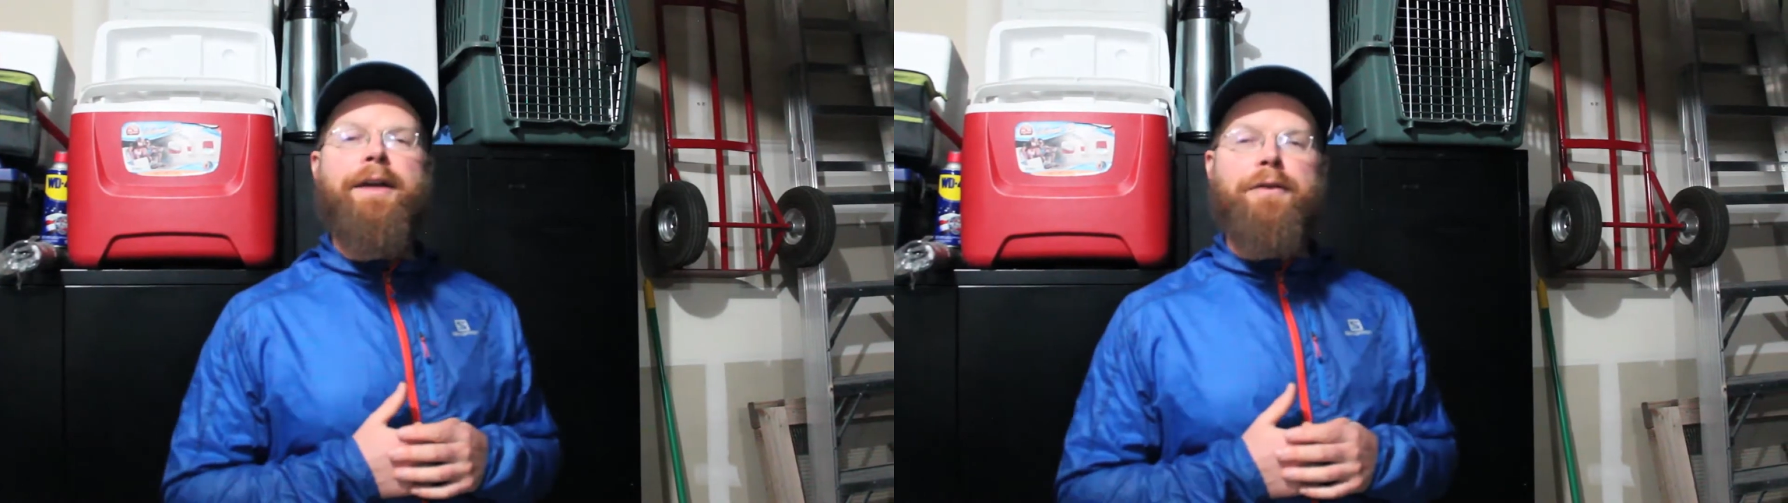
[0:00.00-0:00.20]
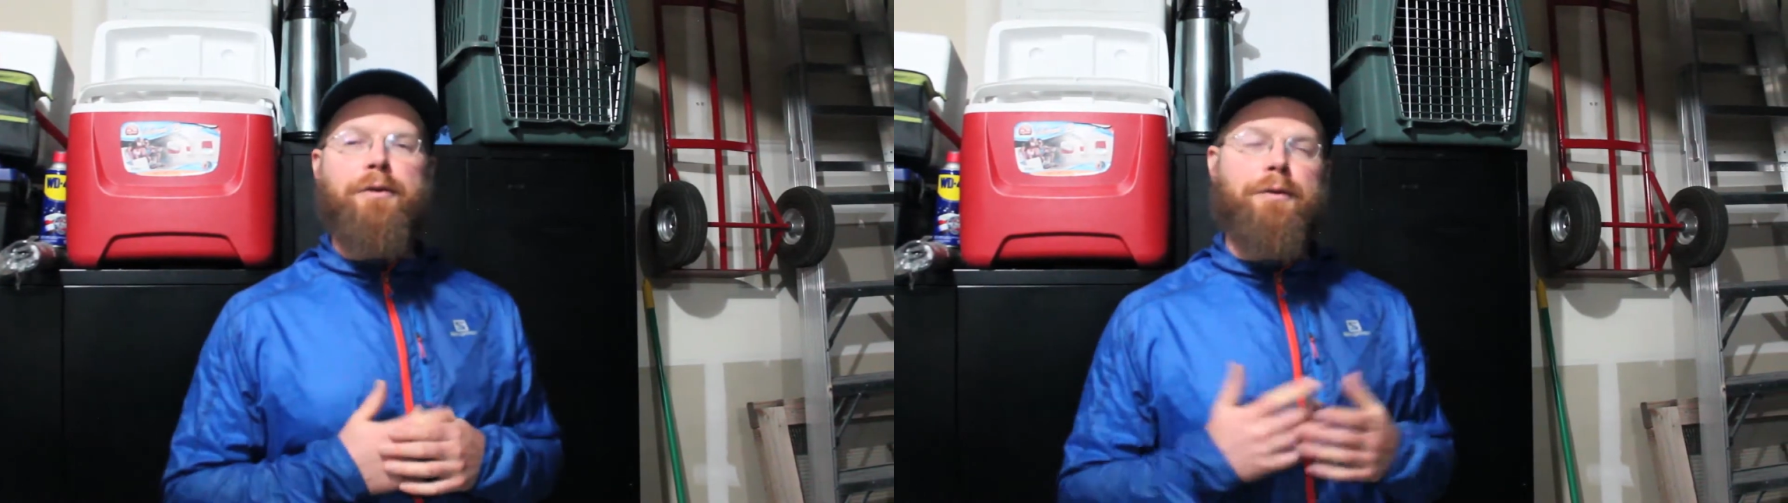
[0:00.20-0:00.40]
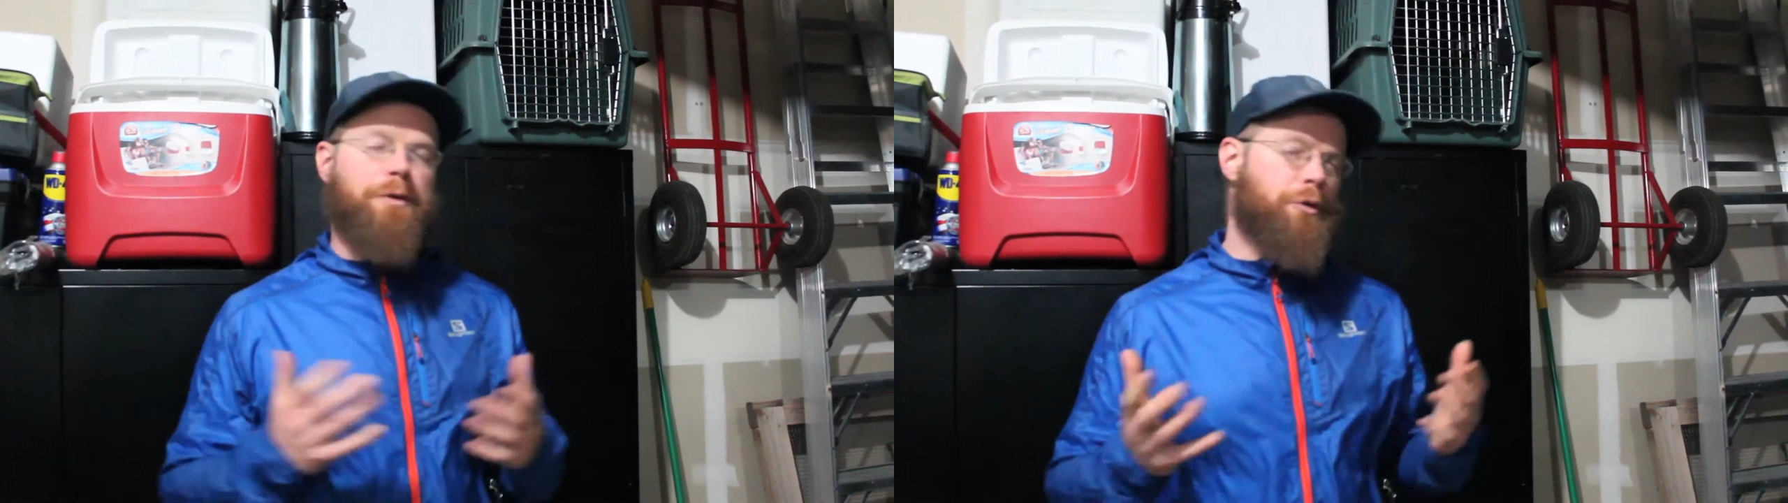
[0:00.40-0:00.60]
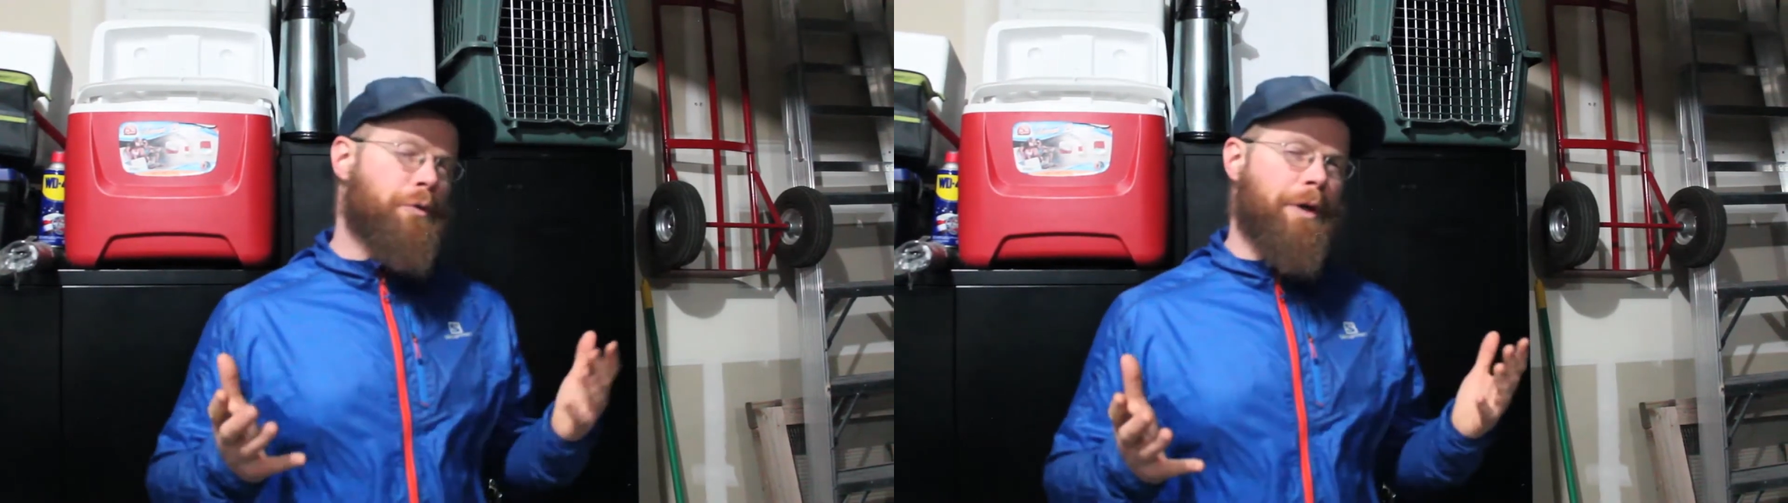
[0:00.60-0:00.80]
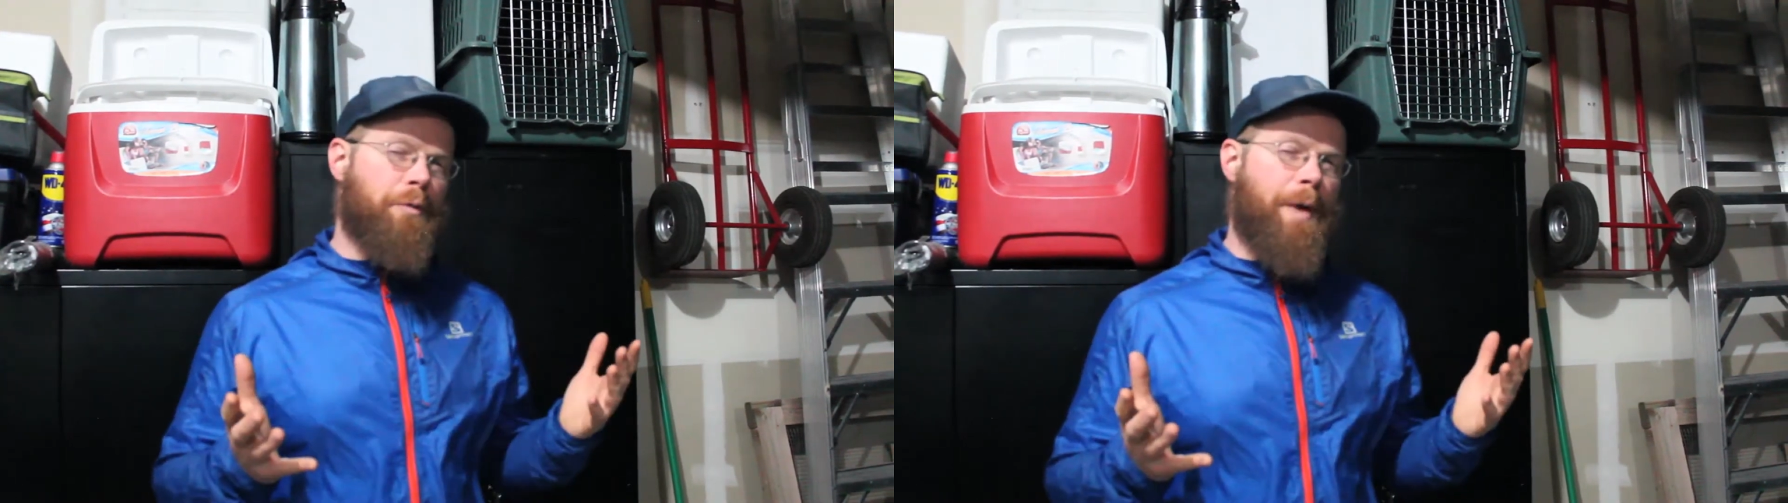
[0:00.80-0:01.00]
So if you're
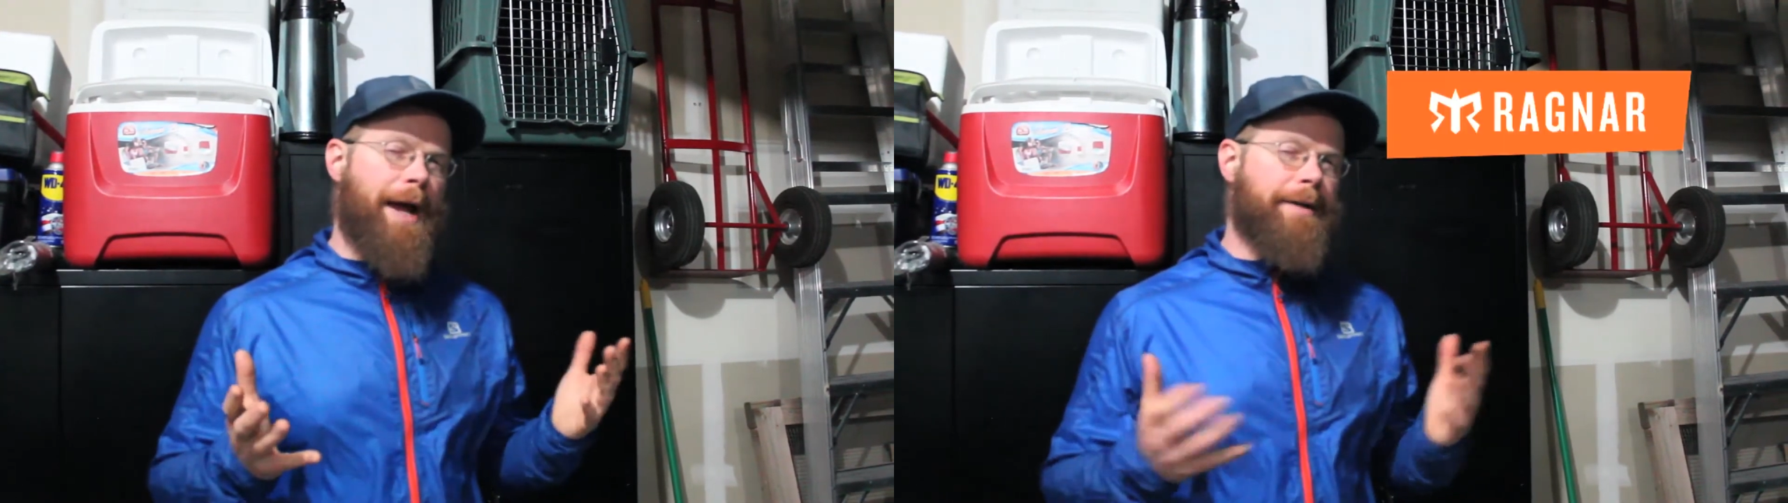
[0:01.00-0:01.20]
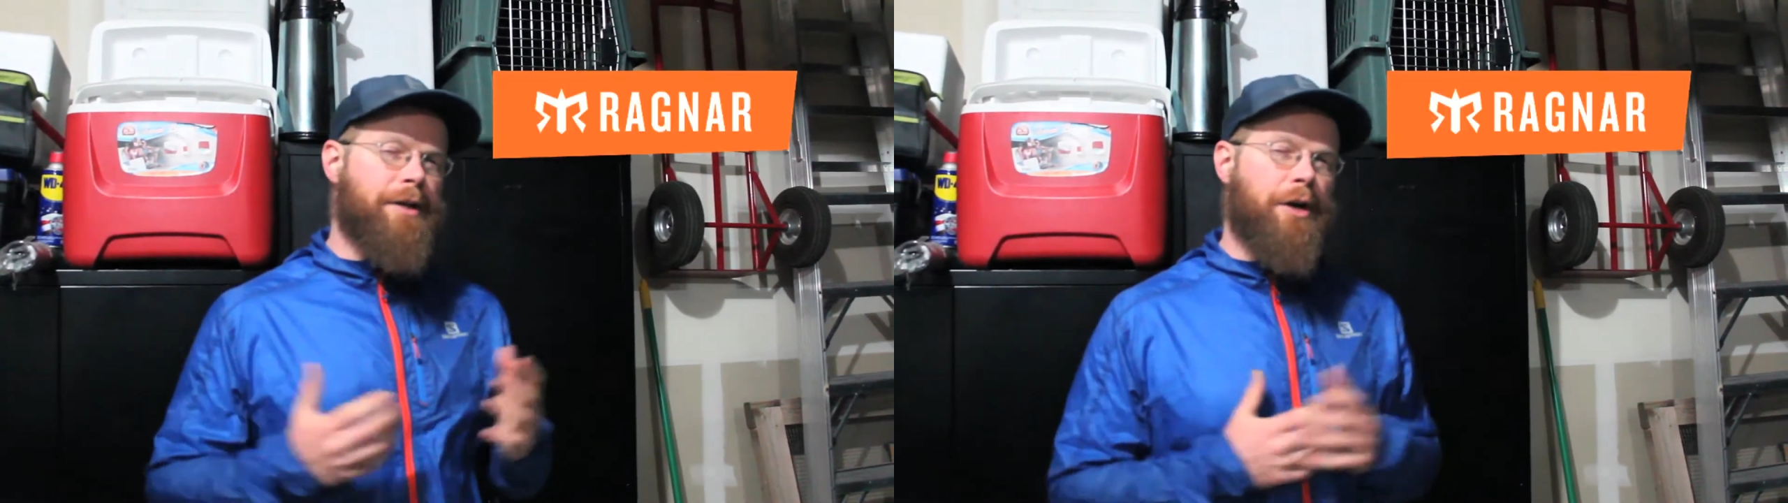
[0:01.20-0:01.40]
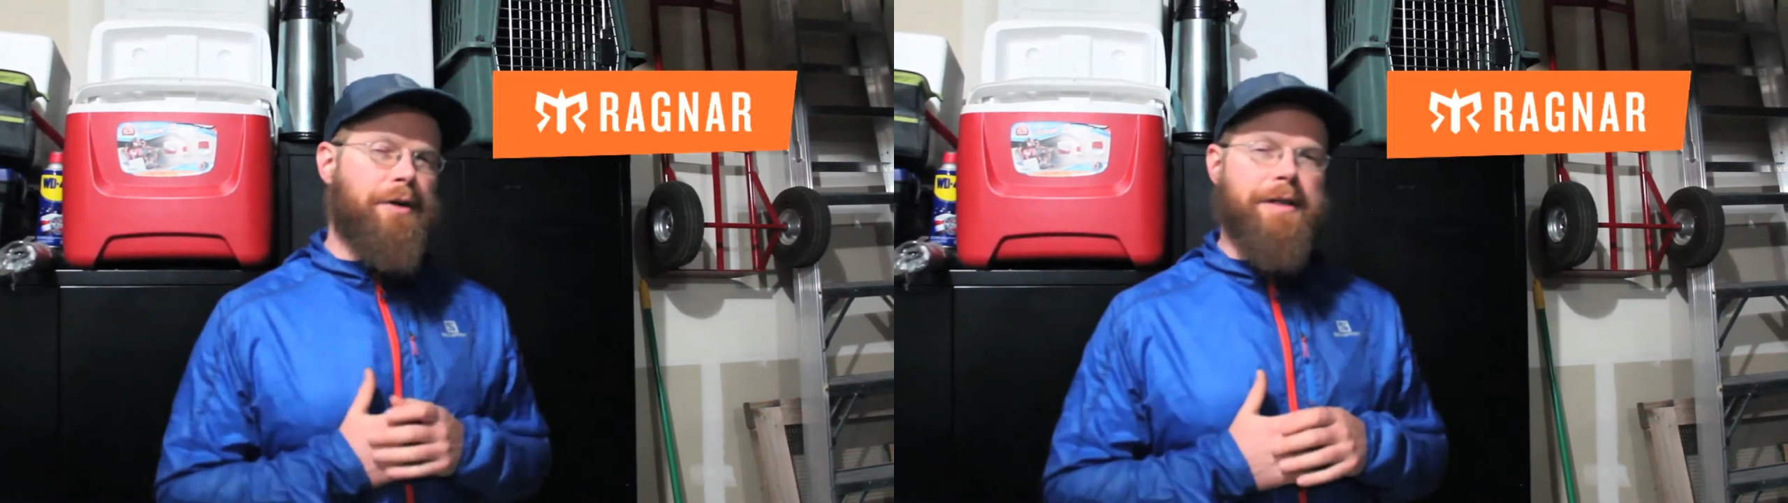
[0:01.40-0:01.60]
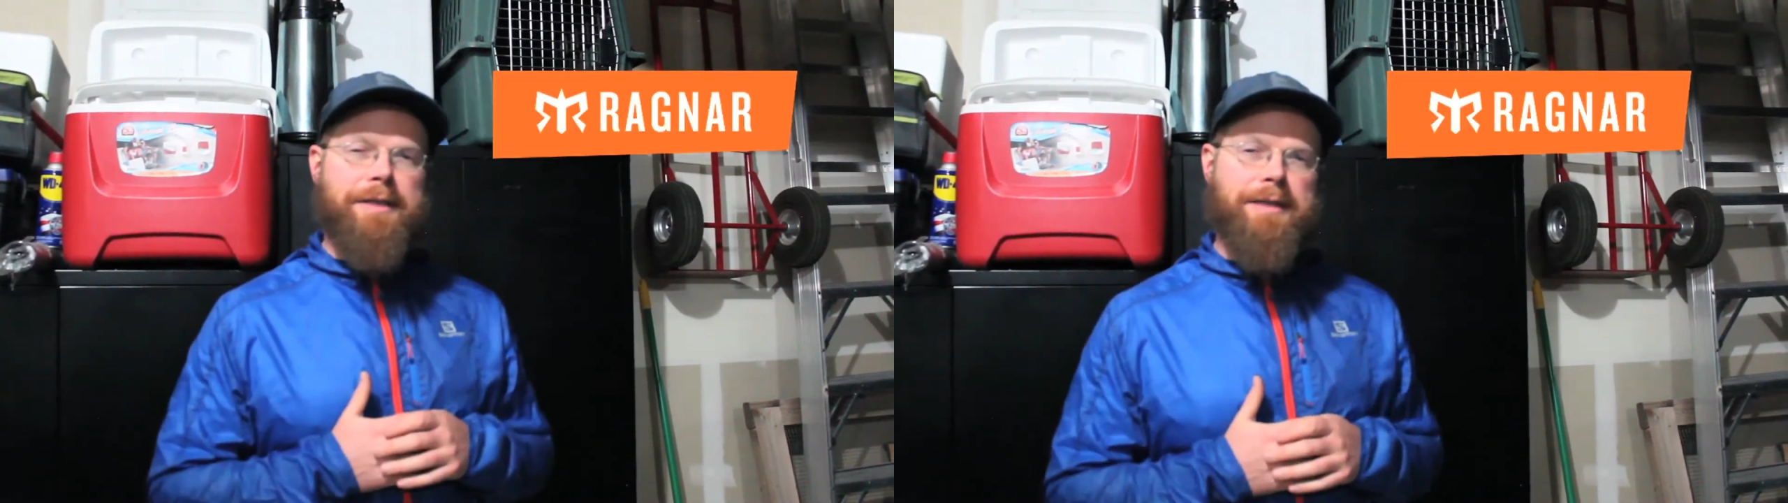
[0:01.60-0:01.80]
doing a Ragnar this